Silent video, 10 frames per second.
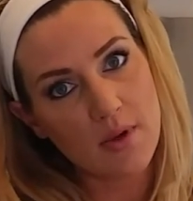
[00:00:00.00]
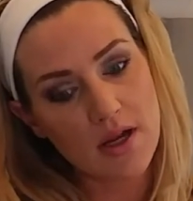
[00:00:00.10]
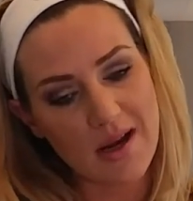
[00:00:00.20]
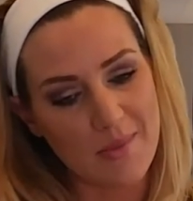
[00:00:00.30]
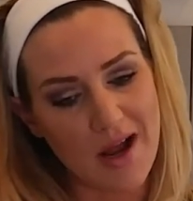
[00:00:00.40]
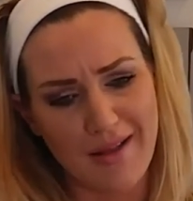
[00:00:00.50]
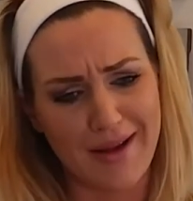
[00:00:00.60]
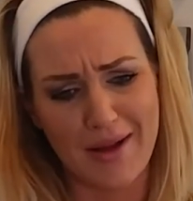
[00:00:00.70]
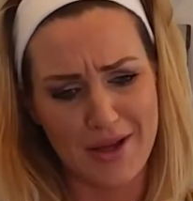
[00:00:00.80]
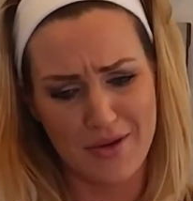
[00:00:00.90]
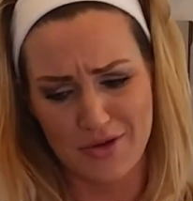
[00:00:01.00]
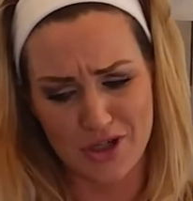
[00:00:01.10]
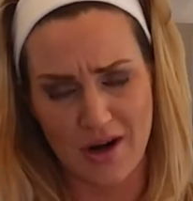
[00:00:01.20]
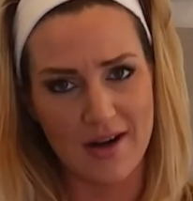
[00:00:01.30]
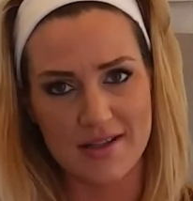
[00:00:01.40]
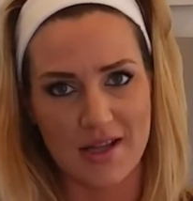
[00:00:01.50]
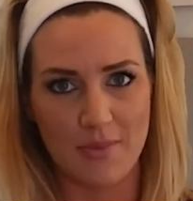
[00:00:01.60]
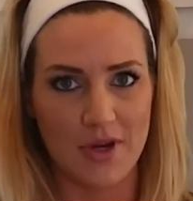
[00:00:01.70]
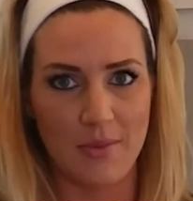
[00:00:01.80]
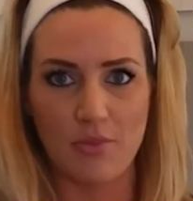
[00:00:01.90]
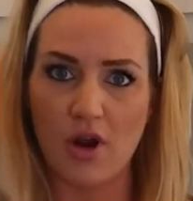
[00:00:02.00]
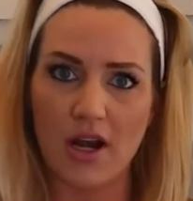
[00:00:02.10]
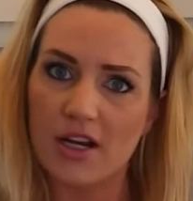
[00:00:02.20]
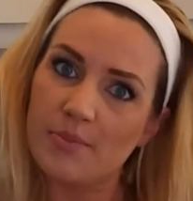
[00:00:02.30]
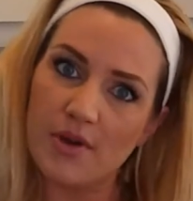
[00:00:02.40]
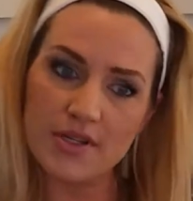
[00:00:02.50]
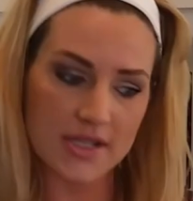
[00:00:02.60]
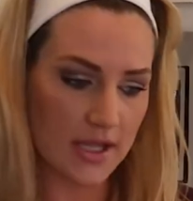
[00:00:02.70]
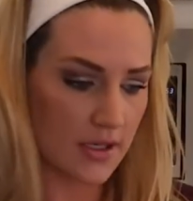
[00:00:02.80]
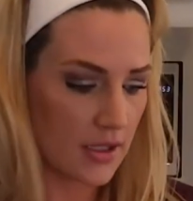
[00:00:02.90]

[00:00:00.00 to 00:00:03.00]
I'm not like a huge Honest Company product person.